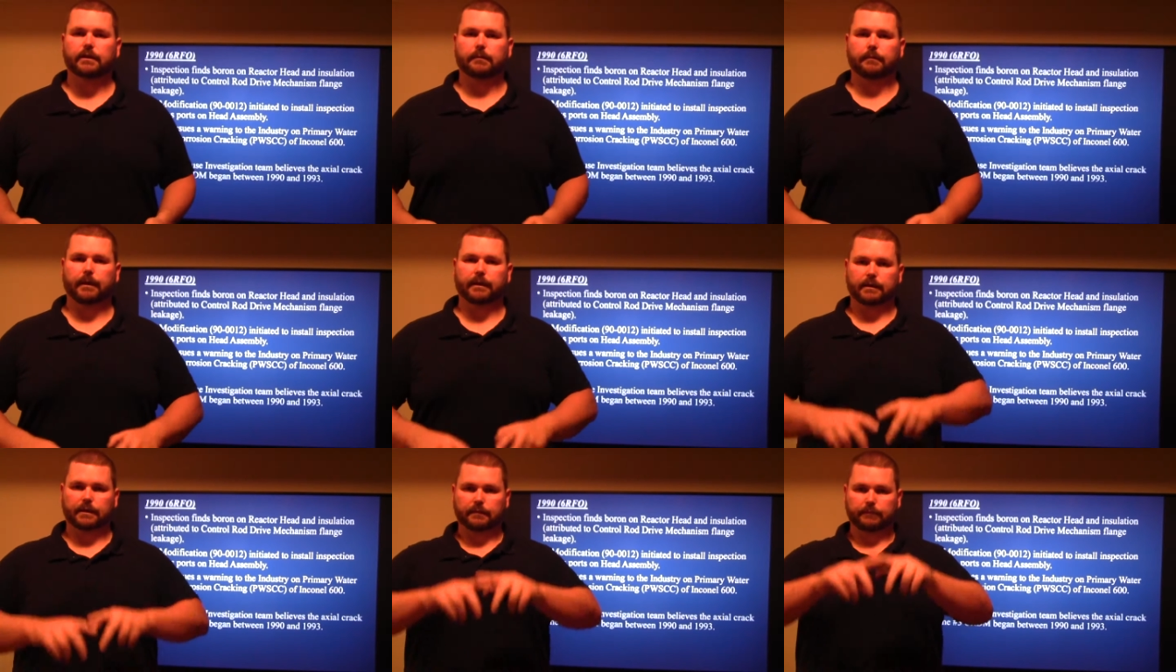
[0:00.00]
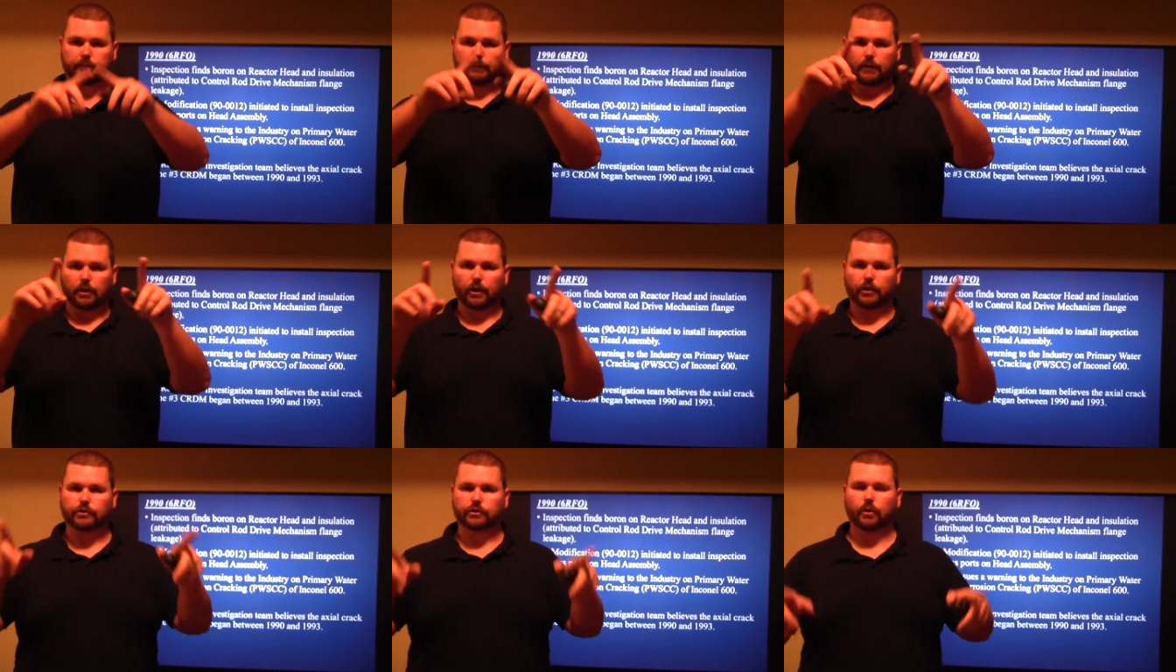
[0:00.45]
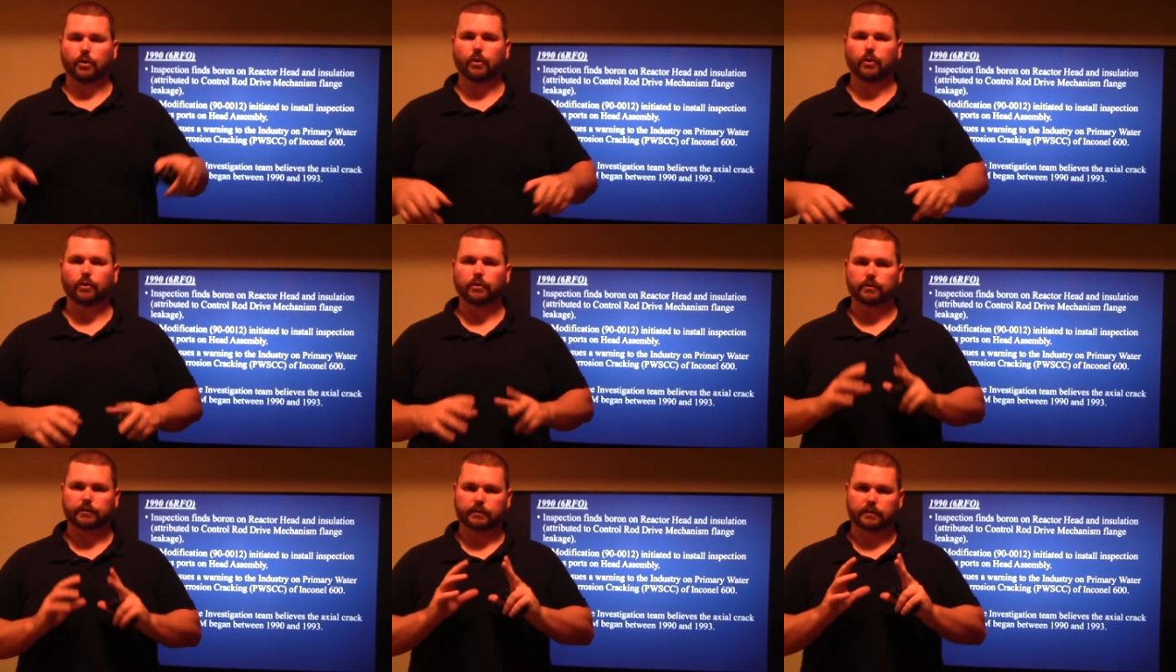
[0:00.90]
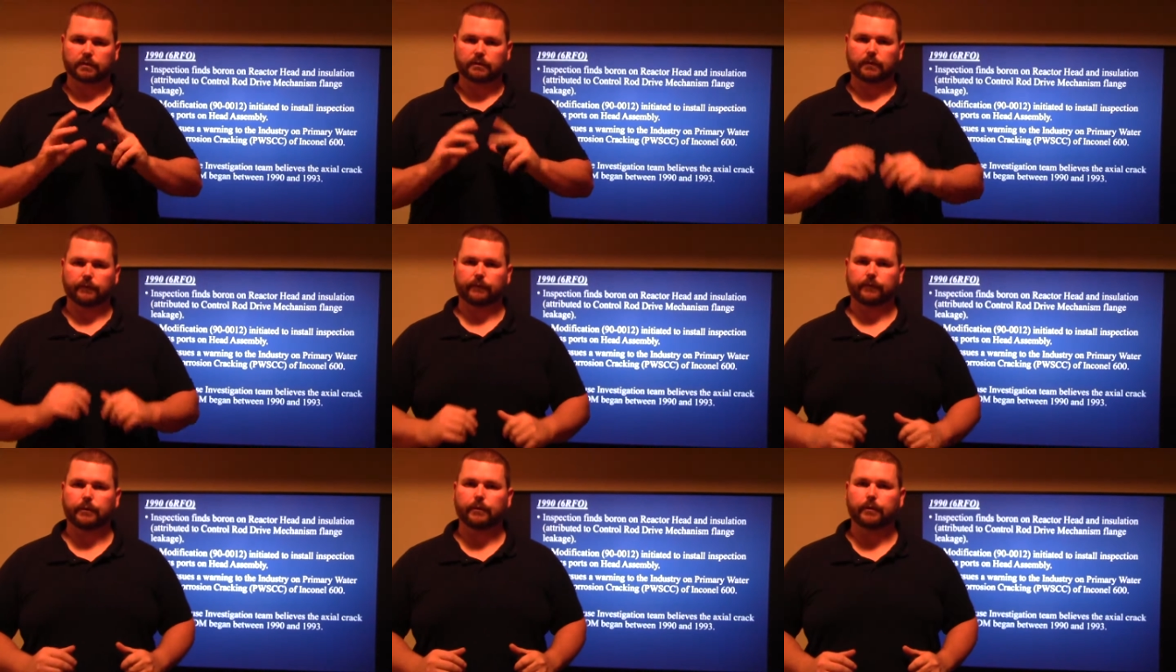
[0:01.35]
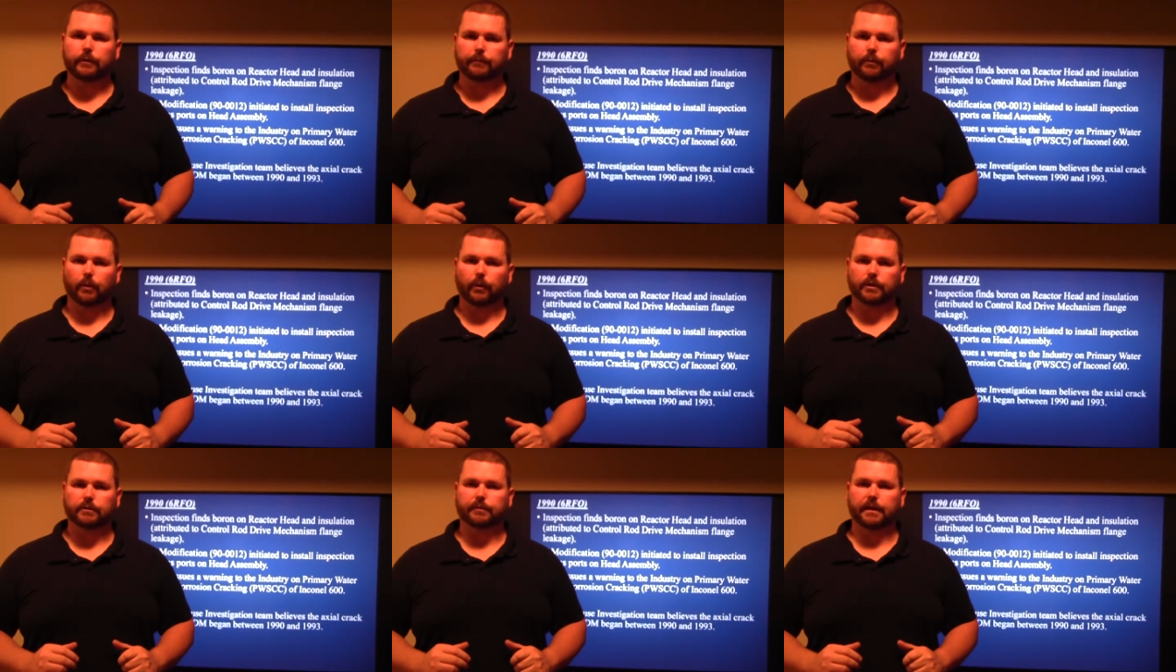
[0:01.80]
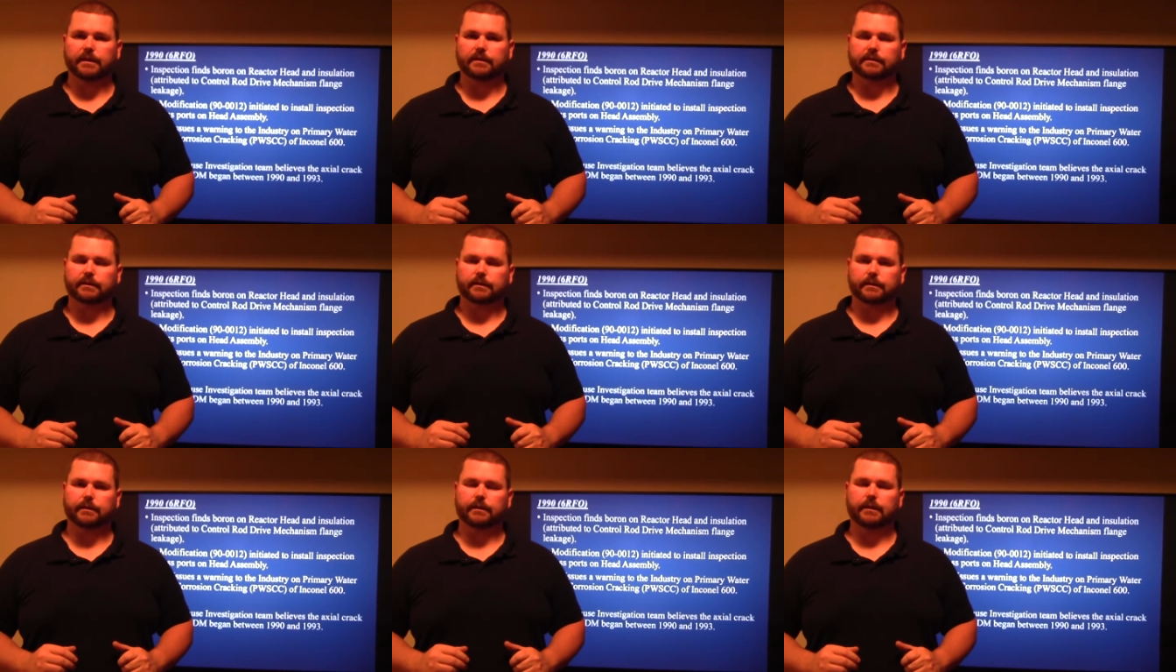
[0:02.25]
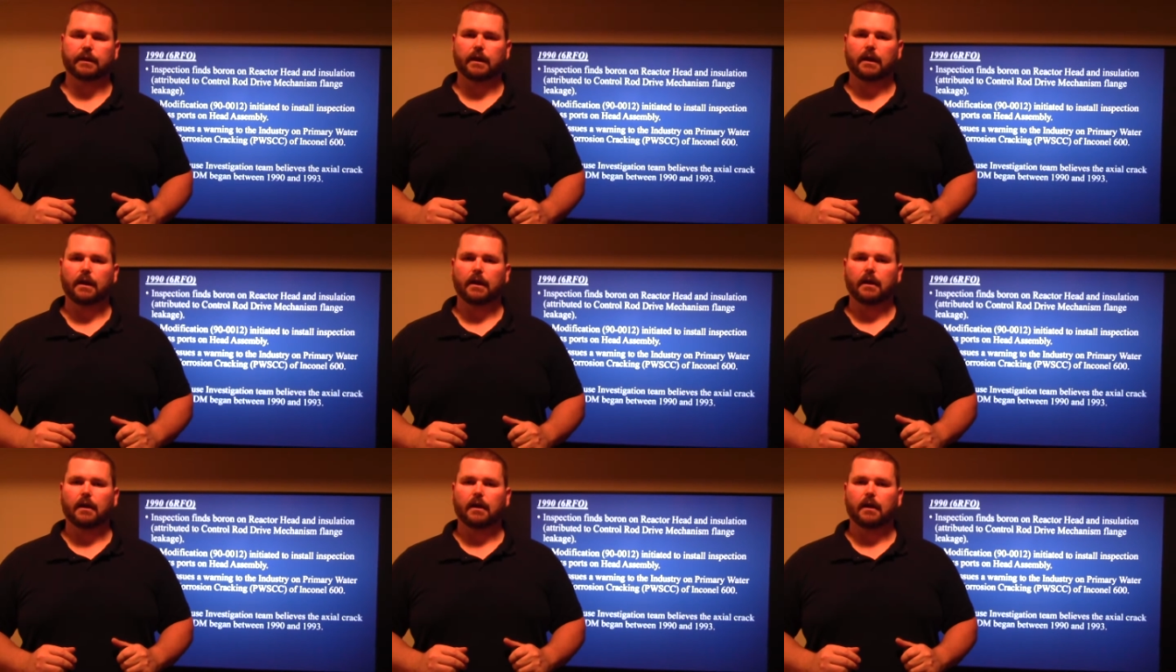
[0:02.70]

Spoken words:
in to make these larger holes, viewing ports basically,